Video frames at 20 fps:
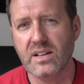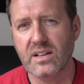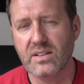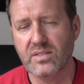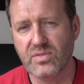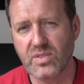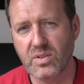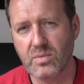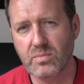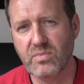
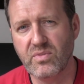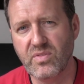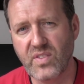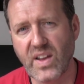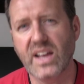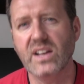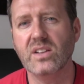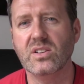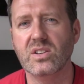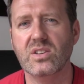from
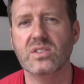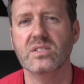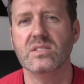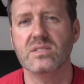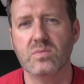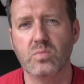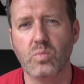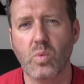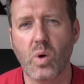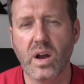
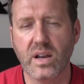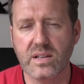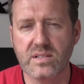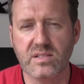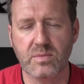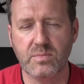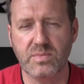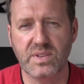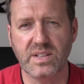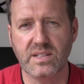failures, why
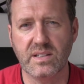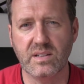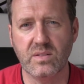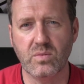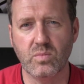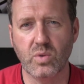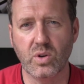something didn't